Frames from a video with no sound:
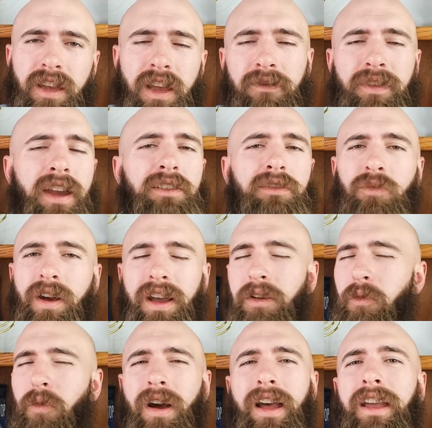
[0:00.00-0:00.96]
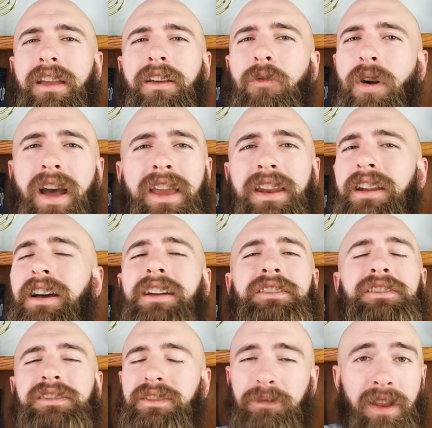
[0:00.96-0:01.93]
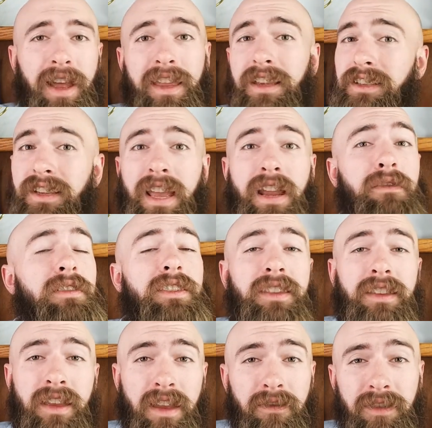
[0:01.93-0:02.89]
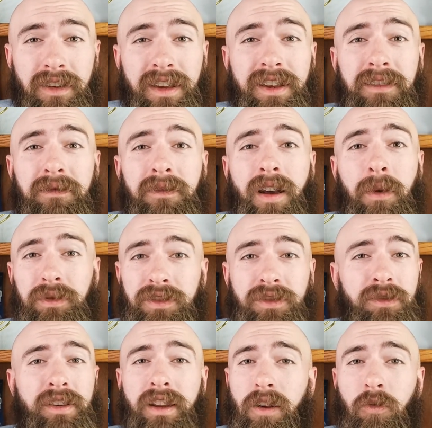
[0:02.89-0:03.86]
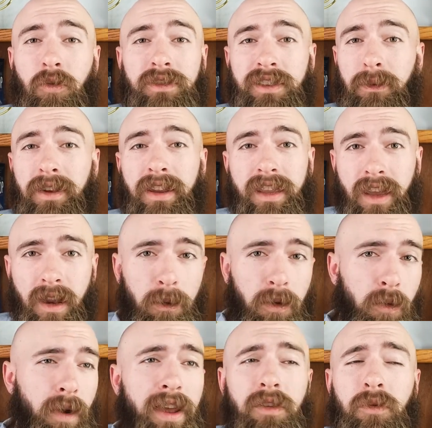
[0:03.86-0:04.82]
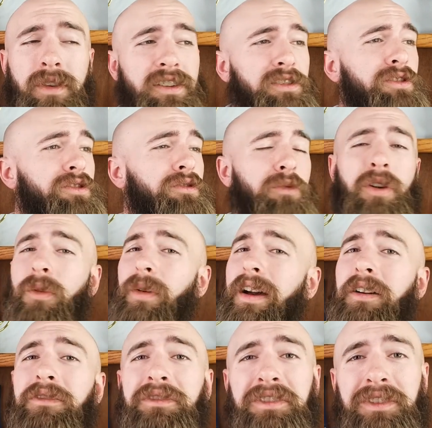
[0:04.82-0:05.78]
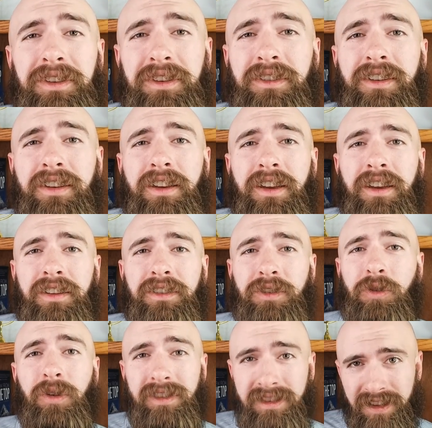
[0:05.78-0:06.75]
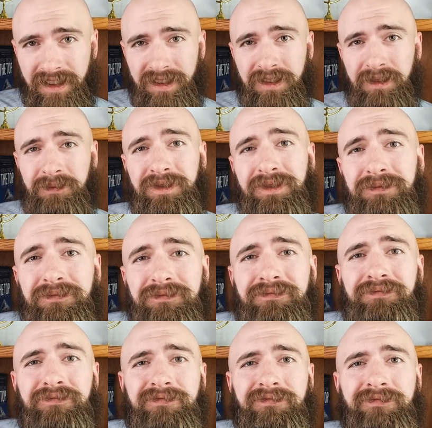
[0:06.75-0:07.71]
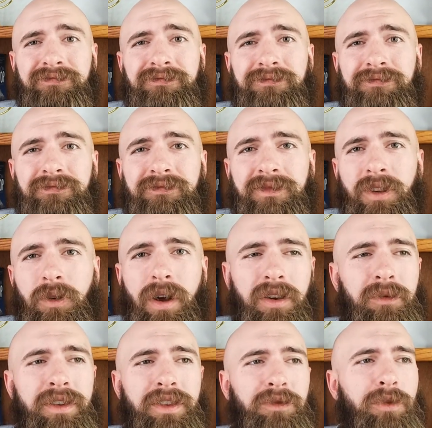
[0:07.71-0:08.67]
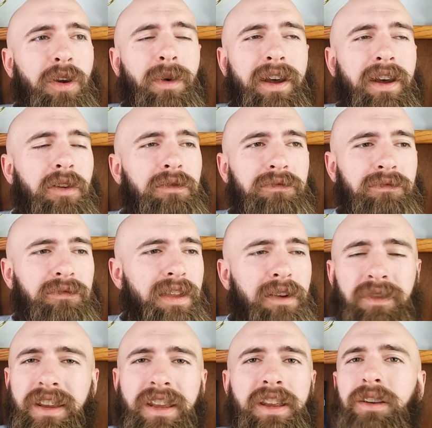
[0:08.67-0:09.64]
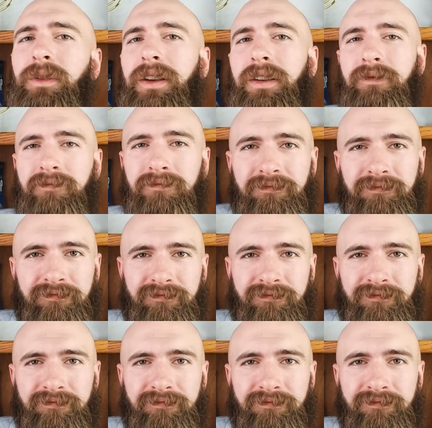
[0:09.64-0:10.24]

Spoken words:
In fact, why not just apply that to everything, every opportunity to hold somebody accountable? Why don't we just throw out the court systems? Why don't we throw out every hearing?